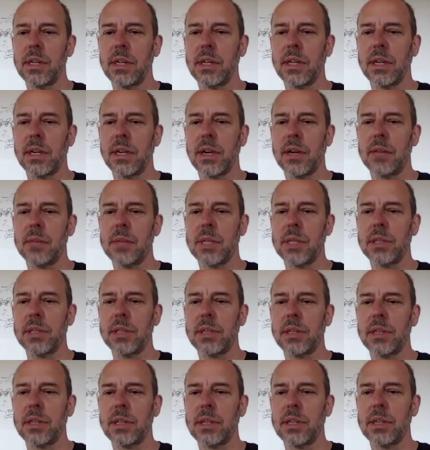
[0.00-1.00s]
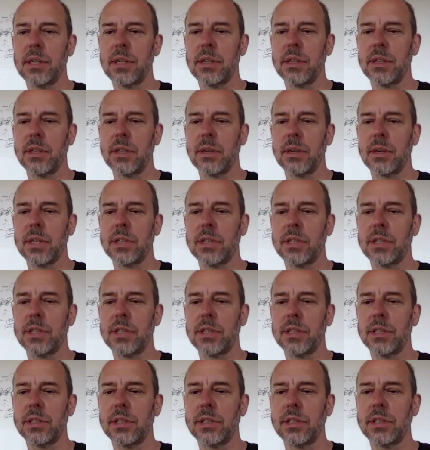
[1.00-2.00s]
comments on here or
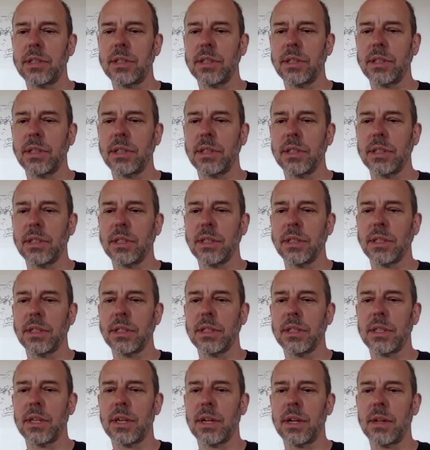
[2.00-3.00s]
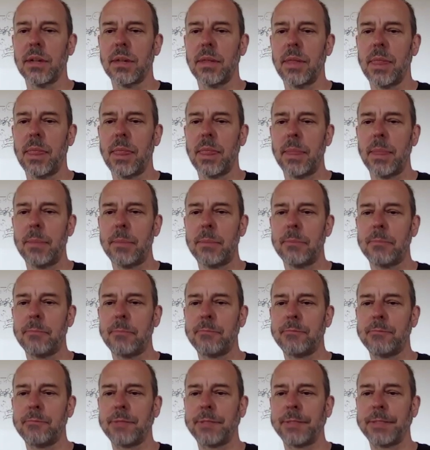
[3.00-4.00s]
questions.
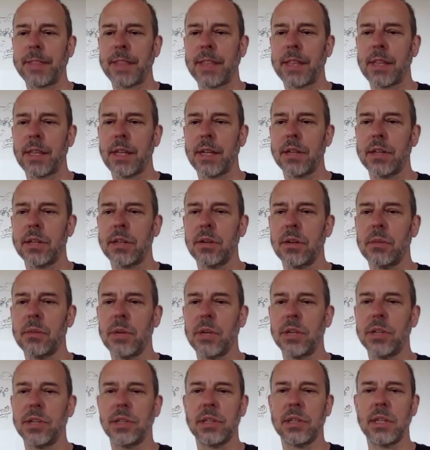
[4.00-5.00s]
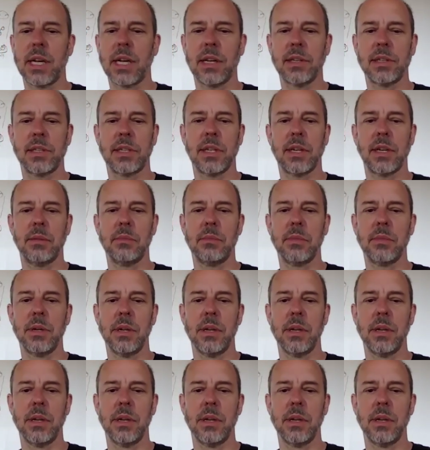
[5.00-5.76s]
Not so much as last time.